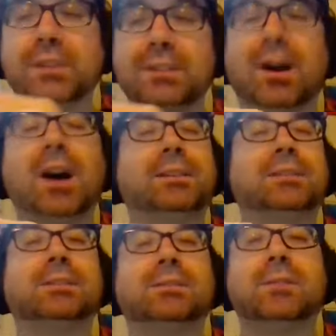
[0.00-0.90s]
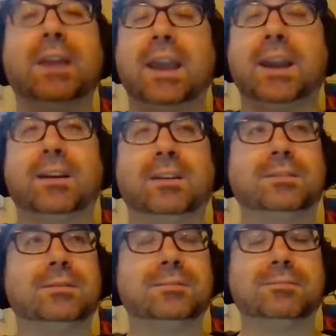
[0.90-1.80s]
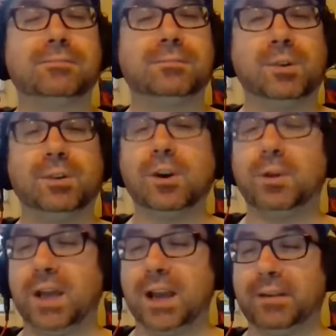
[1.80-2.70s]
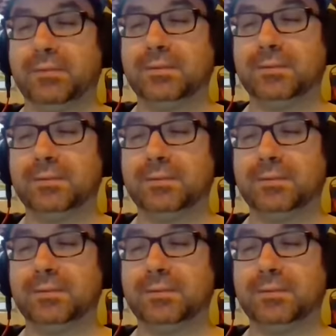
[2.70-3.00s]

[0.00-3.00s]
Ring of Honor air or go live?